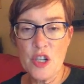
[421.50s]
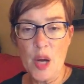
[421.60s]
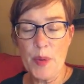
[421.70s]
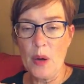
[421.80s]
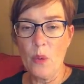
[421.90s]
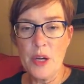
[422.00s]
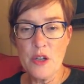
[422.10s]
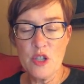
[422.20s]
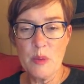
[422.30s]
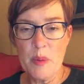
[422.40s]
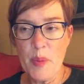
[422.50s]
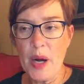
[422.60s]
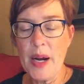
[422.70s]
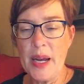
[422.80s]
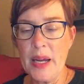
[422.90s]
shopping and what you should be
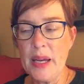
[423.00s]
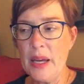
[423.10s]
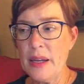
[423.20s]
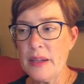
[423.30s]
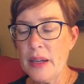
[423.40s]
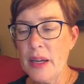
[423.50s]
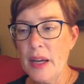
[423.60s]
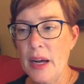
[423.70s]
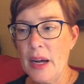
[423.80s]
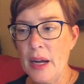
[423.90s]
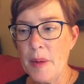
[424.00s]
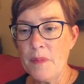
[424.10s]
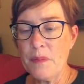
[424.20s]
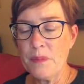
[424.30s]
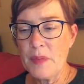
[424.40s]
buying and um,
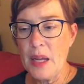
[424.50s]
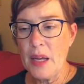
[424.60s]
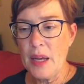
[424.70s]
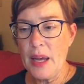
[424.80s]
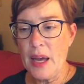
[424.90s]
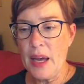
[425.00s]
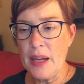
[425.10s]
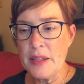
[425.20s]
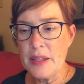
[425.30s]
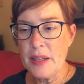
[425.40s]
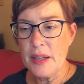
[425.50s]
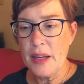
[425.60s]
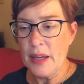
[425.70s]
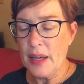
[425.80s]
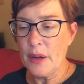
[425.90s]
and
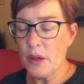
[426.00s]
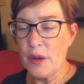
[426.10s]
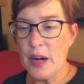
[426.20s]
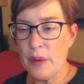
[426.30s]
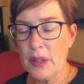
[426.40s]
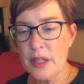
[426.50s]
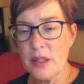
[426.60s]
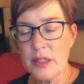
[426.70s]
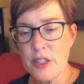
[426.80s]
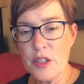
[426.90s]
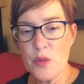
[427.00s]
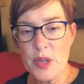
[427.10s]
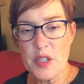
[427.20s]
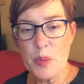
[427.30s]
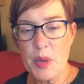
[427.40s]
how to create really delicious
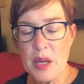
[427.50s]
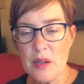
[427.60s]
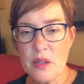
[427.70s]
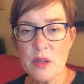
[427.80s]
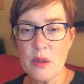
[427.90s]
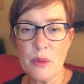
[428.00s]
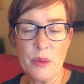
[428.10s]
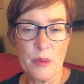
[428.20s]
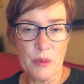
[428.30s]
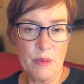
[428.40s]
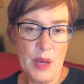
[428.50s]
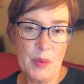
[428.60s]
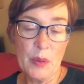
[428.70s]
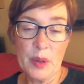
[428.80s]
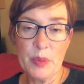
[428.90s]
recipes to
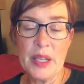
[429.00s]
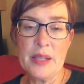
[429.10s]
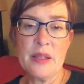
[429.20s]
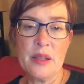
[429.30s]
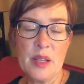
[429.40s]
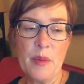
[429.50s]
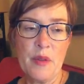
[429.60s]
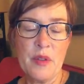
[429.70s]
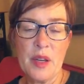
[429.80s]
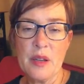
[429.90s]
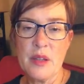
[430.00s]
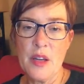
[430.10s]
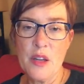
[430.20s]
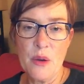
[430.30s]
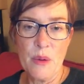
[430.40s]
maybe replace some of the things
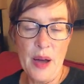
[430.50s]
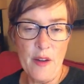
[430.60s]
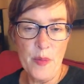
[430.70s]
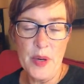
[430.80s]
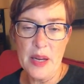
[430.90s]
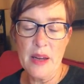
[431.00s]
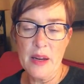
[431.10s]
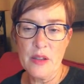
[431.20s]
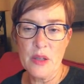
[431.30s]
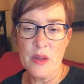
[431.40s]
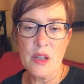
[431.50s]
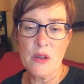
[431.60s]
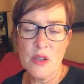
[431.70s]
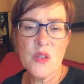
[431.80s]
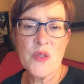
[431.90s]
that you have been eating so that
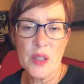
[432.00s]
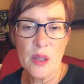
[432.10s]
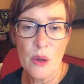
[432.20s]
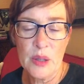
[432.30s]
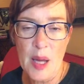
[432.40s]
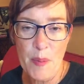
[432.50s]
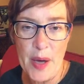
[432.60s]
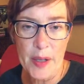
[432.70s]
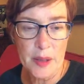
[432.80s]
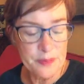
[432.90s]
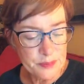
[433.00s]
you just feel a whole lot better.